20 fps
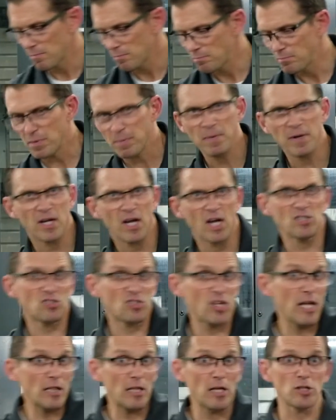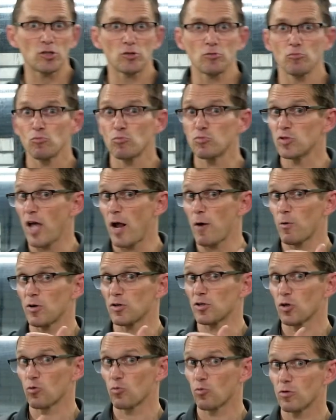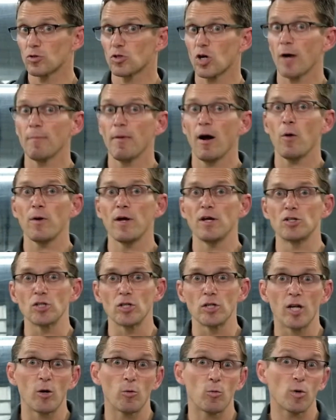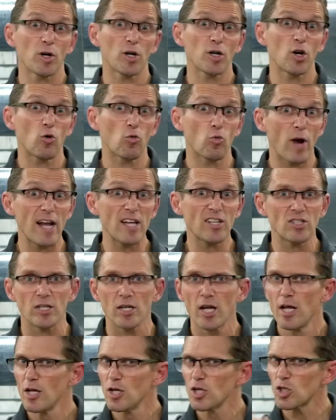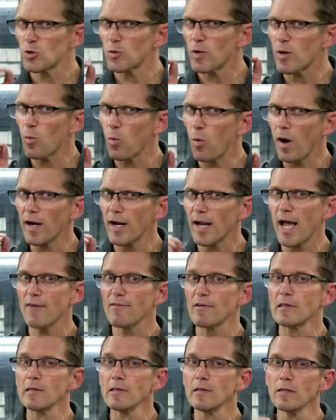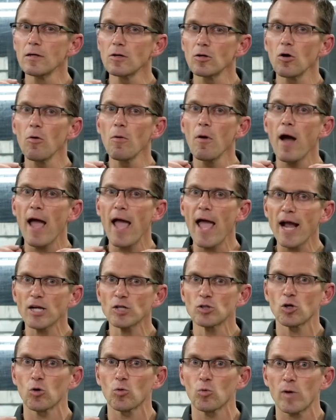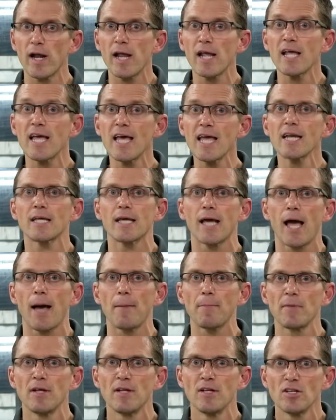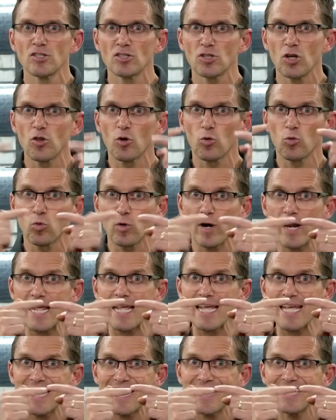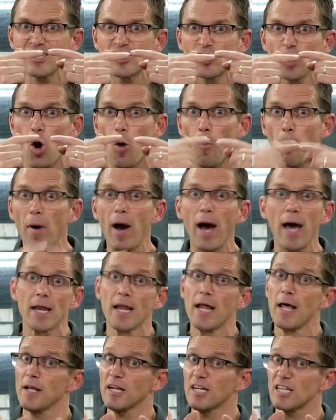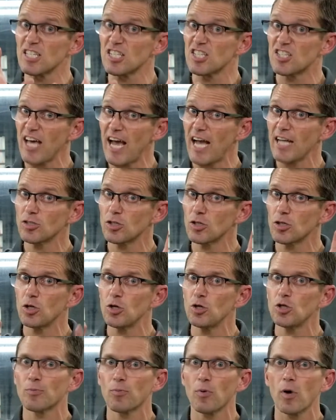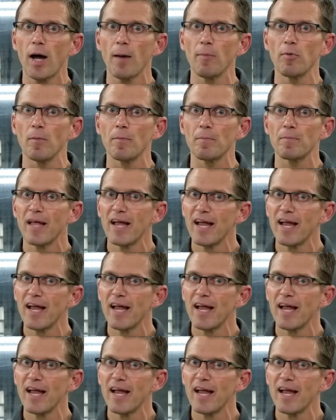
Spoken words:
because let's say it's a turbo engine and we're going to race it. So we want to have a little extra ring end gap so the ring ends don't butt, because that's a huge problem.